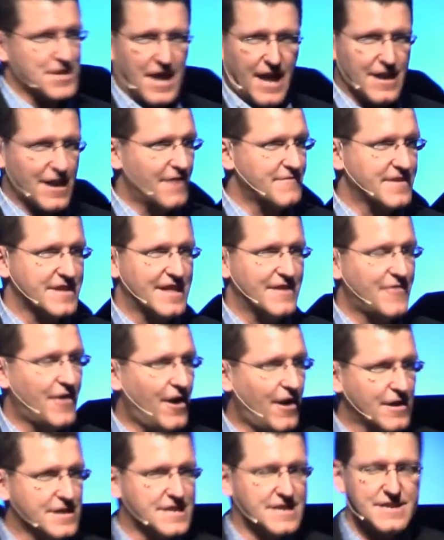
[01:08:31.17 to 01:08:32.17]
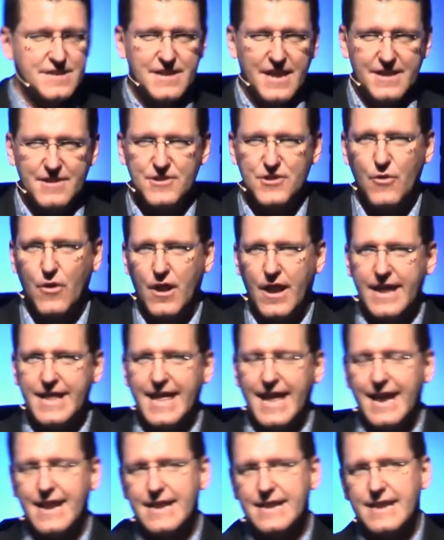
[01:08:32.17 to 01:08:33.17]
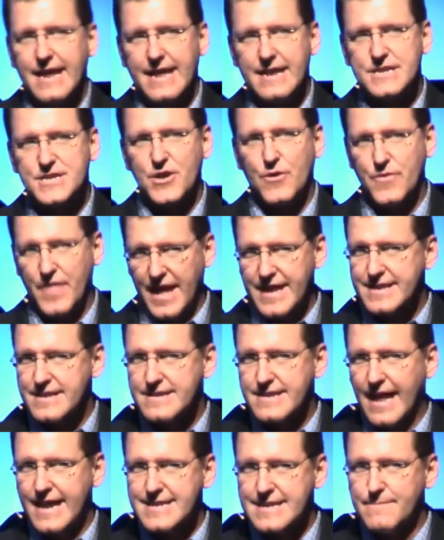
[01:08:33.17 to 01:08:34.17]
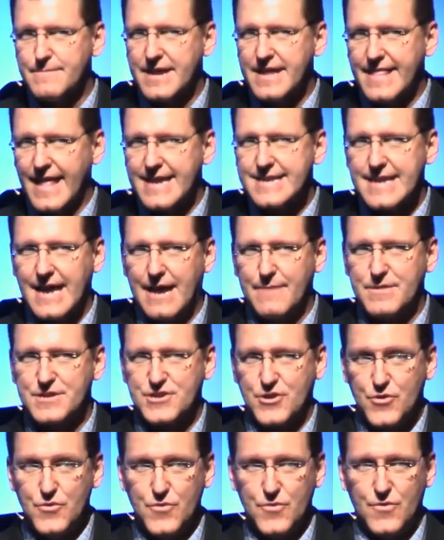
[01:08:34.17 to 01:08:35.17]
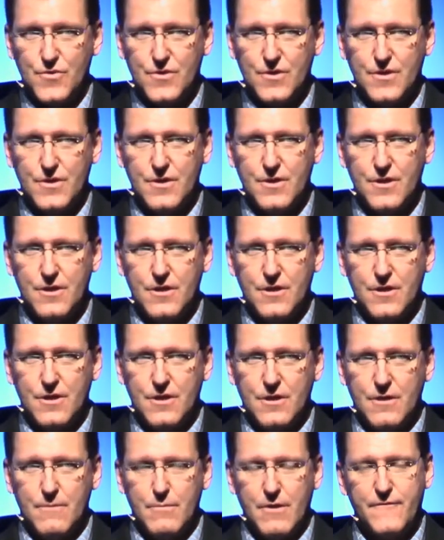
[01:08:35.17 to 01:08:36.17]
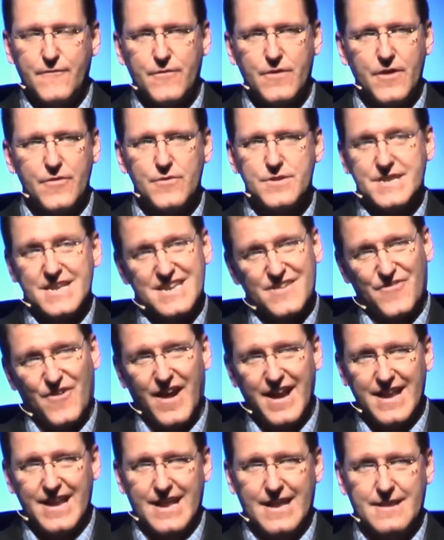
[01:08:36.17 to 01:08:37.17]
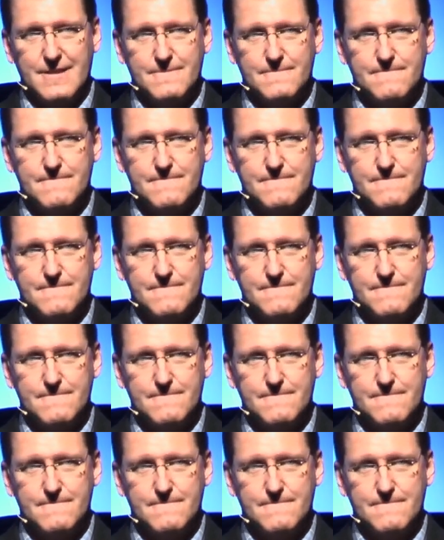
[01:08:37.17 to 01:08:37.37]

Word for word: I love to give hugs and, and do all I can. And, and so that, that to me, that time is cool. But for others, it's frightening.